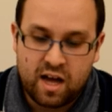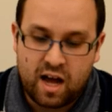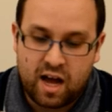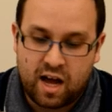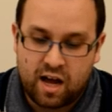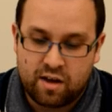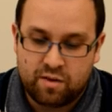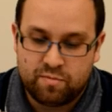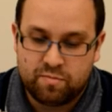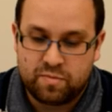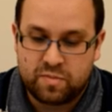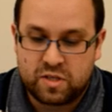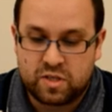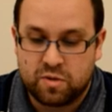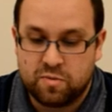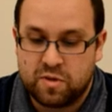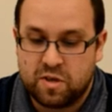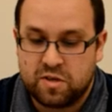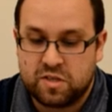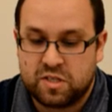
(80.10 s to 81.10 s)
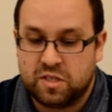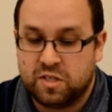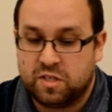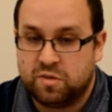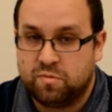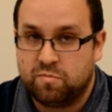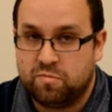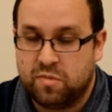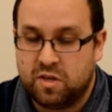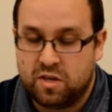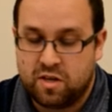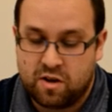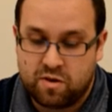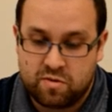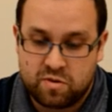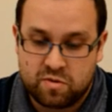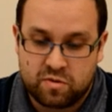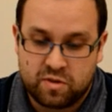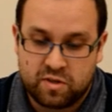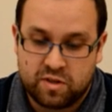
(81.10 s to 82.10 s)
Um, some of those is, you
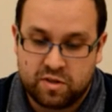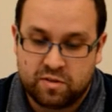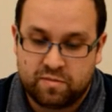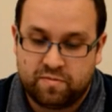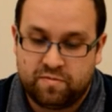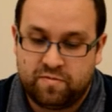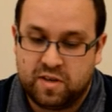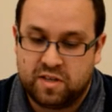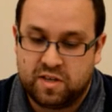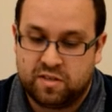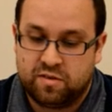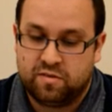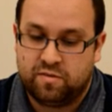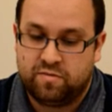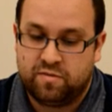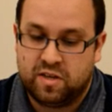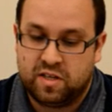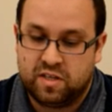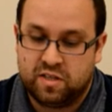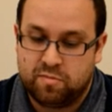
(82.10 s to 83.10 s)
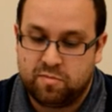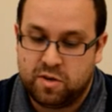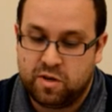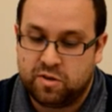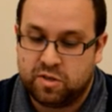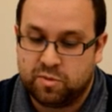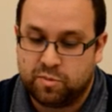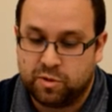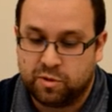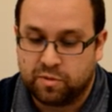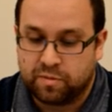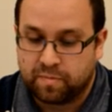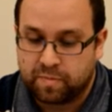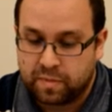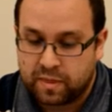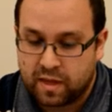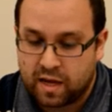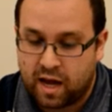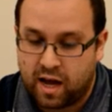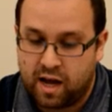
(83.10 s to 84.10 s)
know, the things, things are mutable.
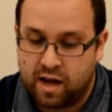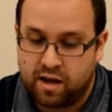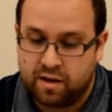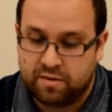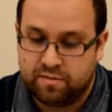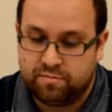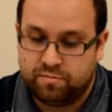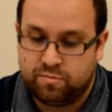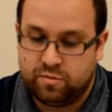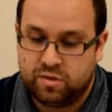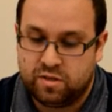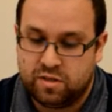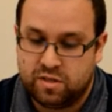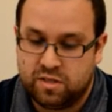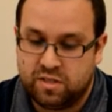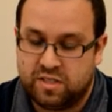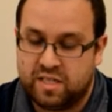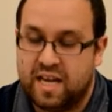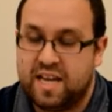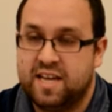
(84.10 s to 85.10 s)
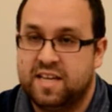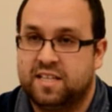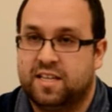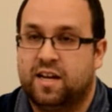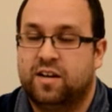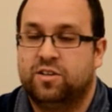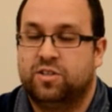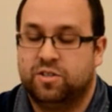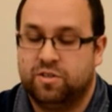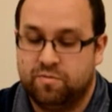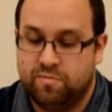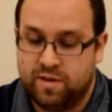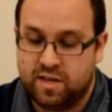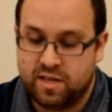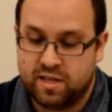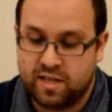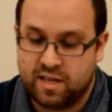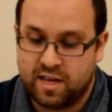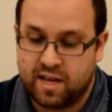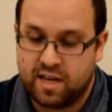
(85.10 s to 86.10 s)
Uh, date is actually
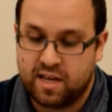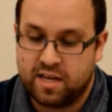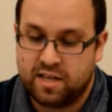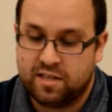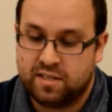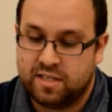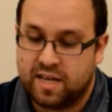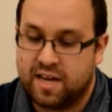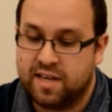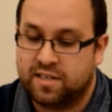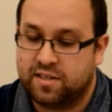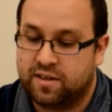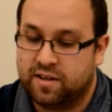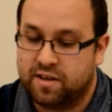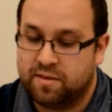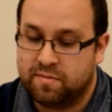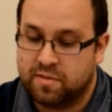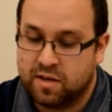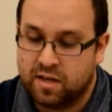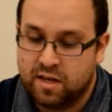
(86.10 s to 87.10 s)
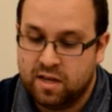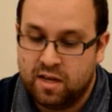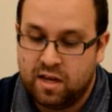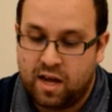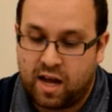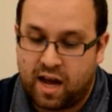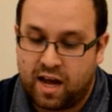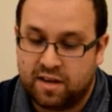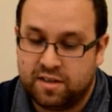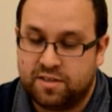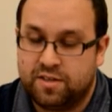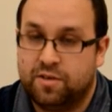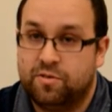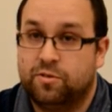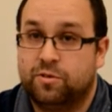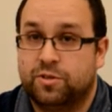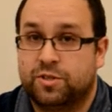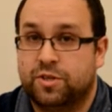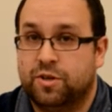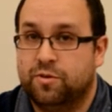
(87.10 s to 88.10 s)
really a date time and there are
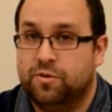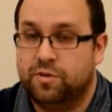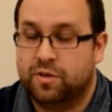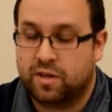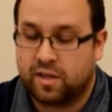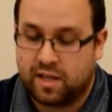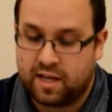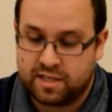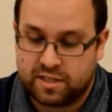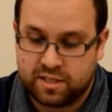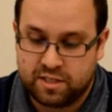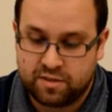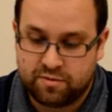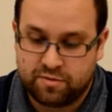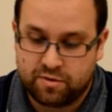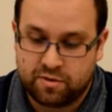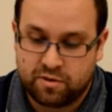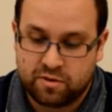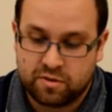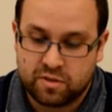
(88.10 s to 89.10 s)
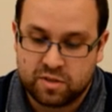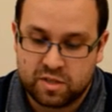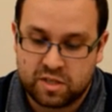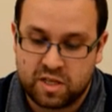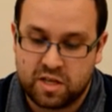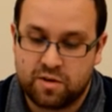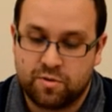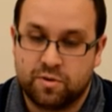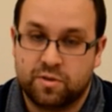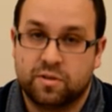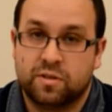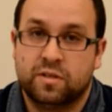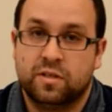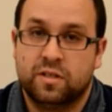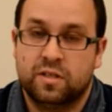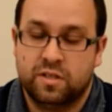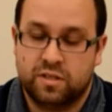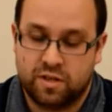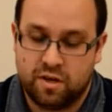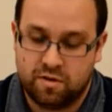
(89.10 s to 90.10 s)
also other classes for SQL.
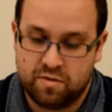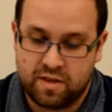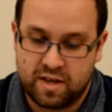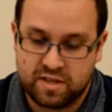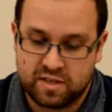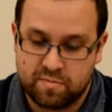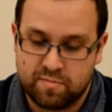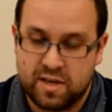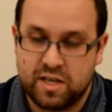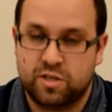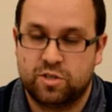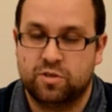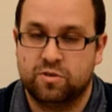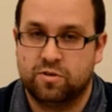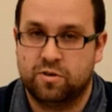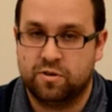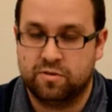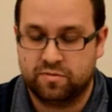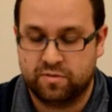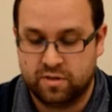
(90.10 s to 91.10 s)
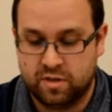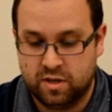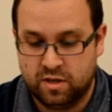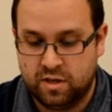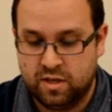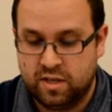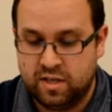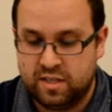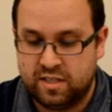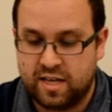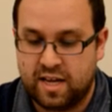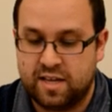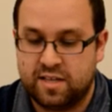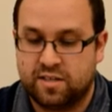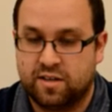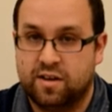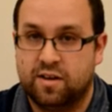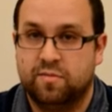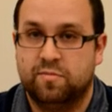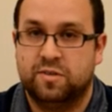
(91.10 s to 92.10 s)
So there's a mixture of date
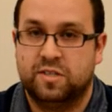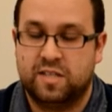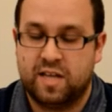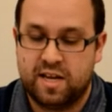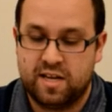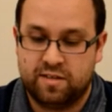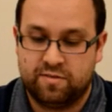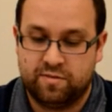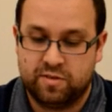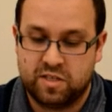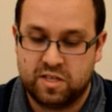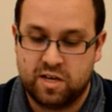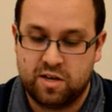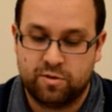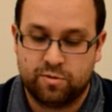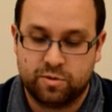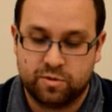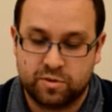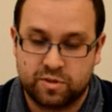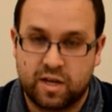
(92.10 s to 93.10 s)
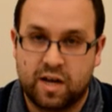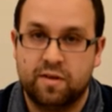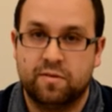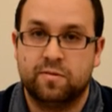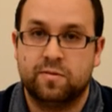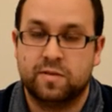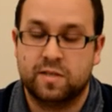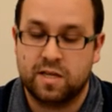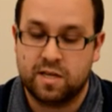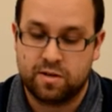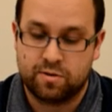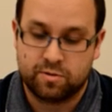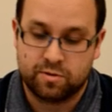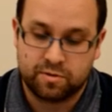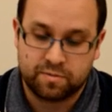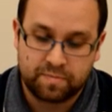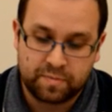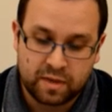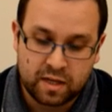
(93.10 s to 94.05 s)
times, dates for SQL, times for SQL.